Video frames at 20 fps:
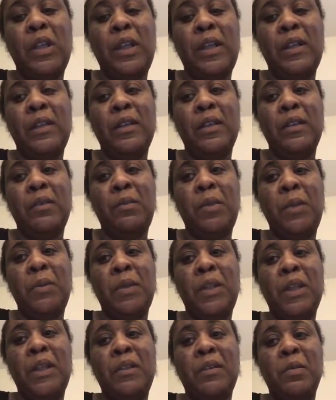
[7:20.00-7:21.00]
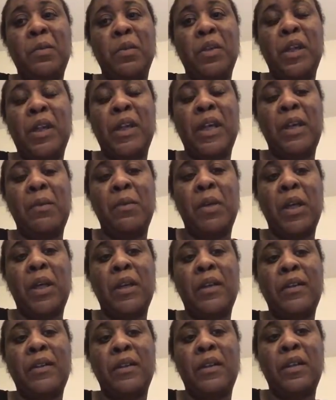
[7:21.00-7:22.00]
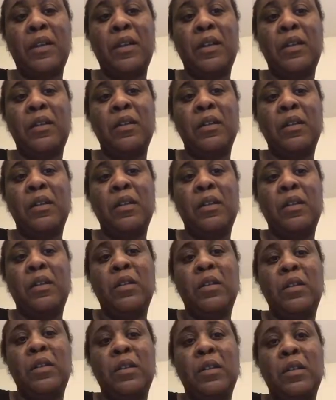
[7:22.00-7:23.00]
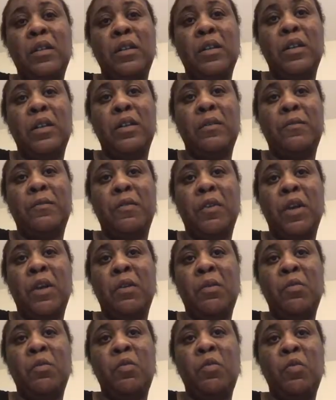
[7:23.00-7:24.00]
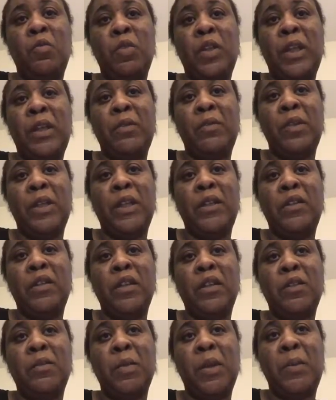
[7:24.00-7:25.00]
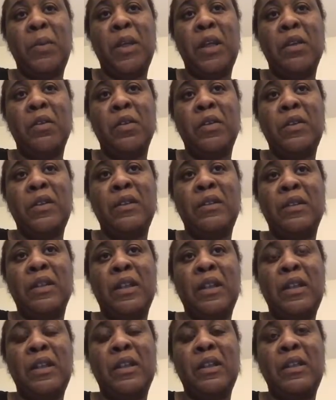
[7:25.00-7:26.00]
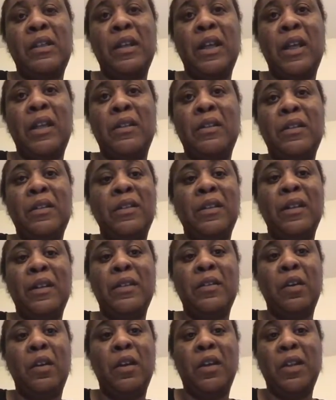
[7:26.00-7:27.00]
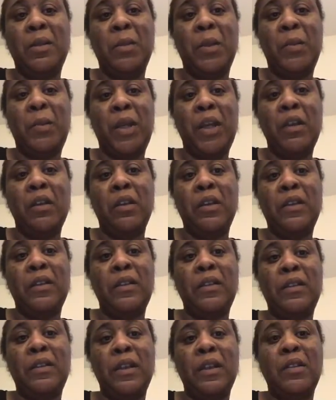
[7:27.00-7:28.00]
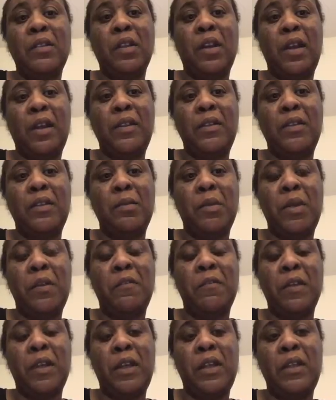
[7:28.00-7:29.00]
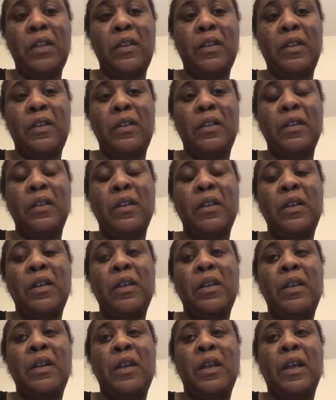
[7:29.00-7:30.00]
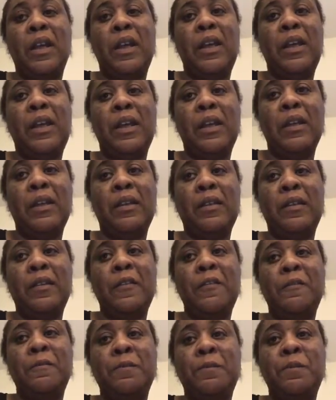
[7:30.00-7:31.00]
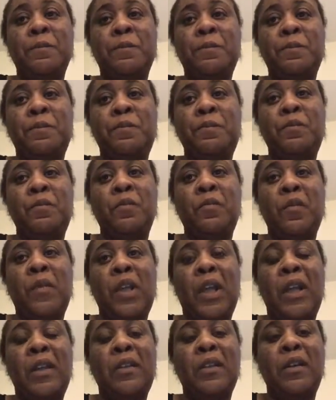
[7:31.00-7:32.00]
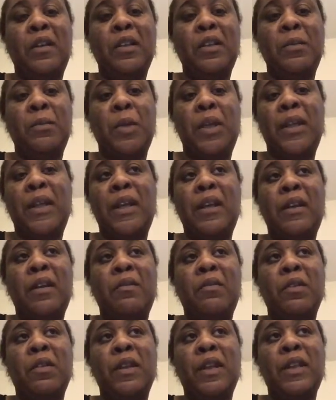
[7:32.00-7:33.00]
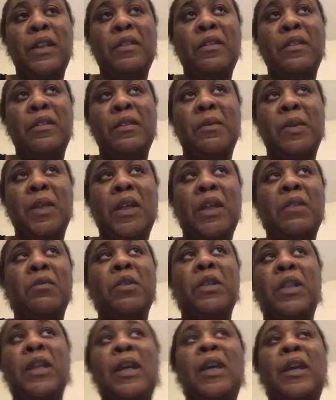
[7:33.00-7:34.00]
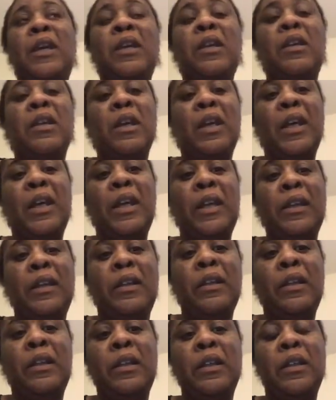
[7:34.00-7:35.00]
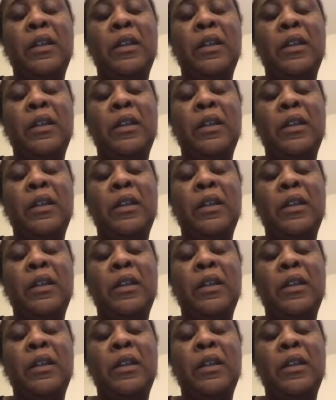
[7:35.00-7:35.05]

And maybe that's where I got my side from. Like, when I talk to my parents, it's like not just like talking to my parents, it's like talking to my friends. And I talk to my dad just about every day, and